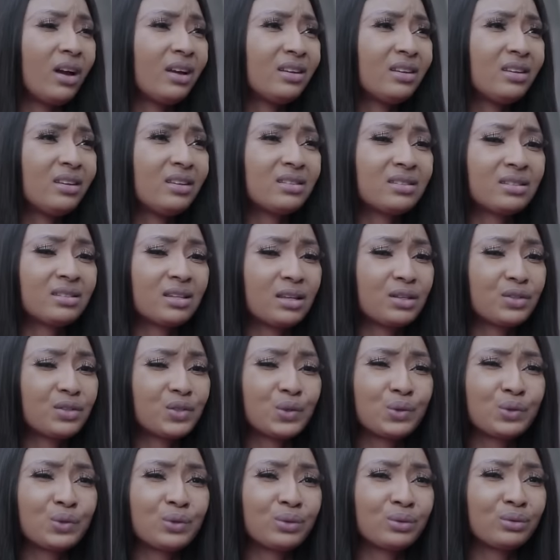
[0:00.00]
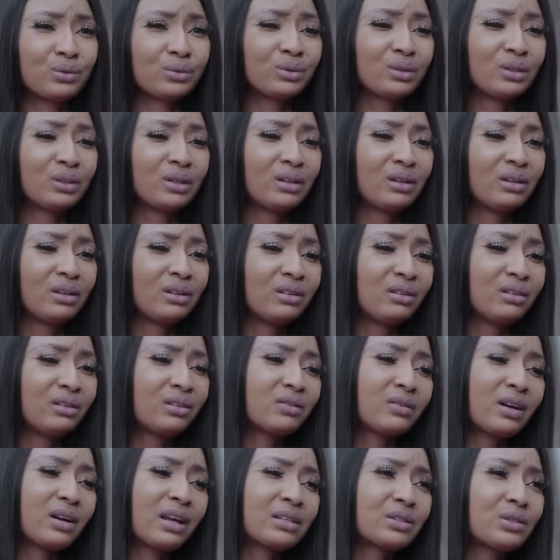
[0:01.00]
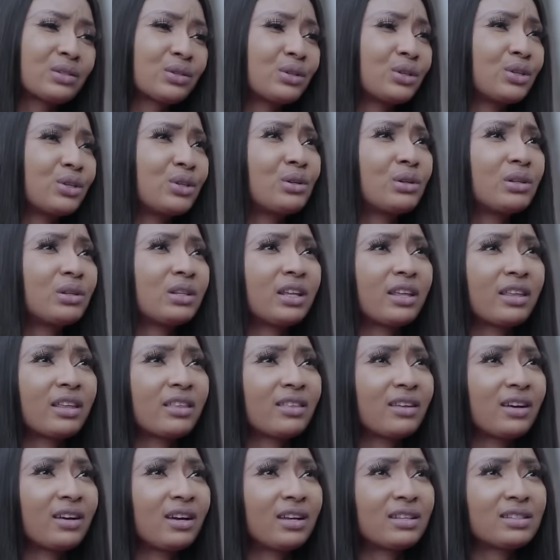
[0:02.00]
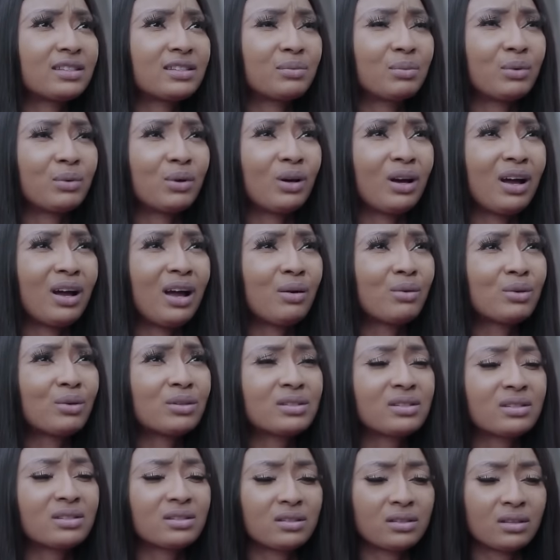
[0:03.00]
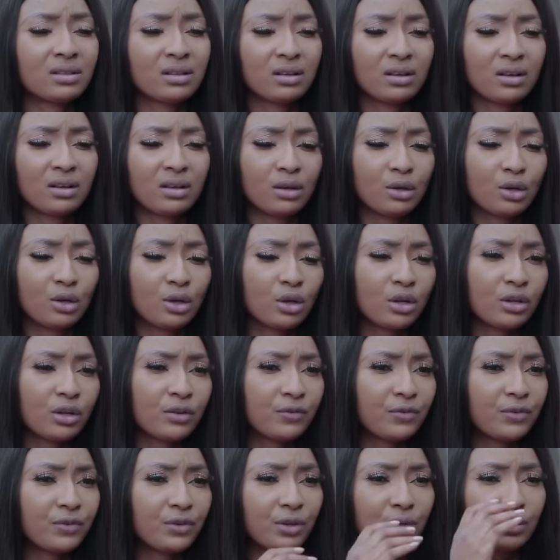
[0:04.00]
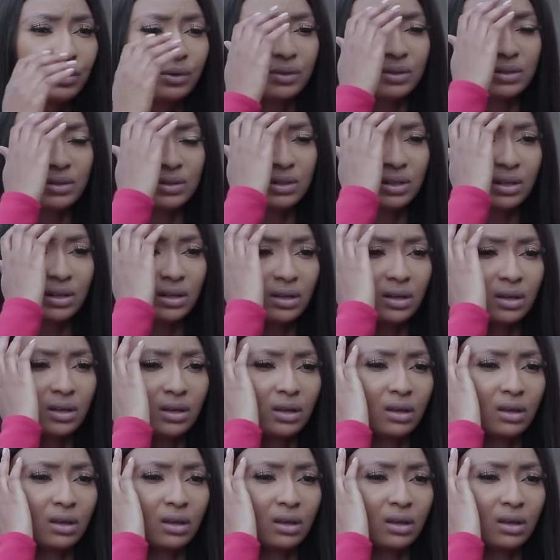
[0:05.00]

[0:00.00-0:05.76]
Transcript: I didn't intend to rat on you like that, but I was confused.